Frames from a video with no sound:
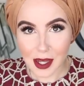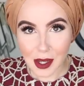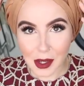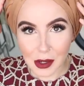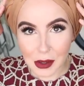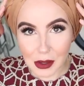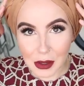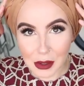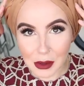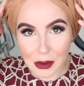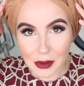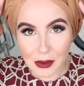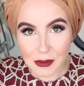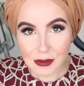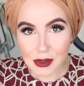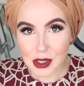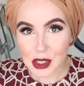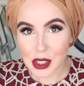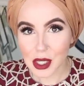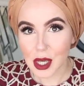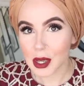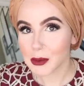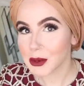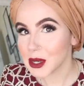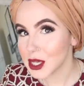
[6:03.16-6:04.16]
like a new
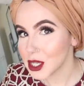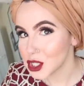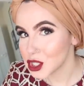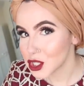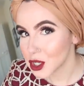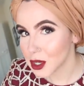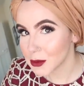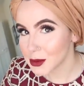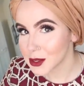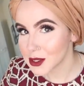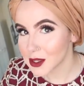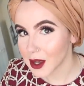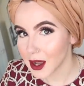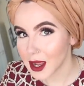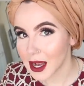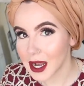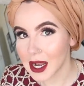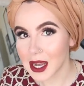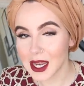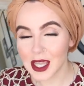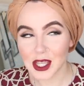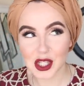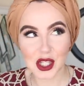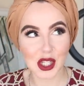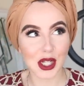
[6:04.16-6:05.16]
turban hijab style
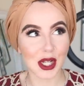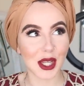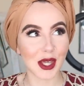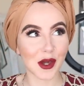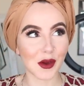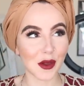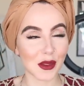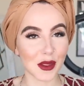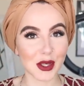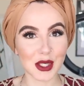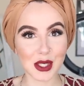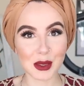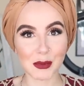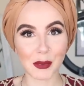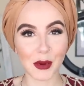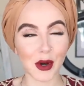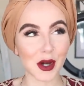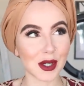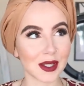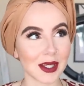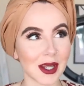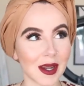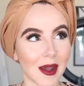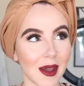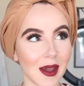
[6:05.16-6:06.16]
literally on the
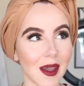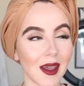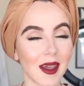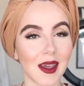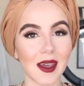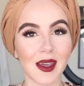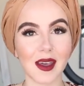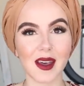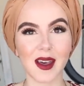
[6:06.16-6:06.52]
spot, didn't I? Mm.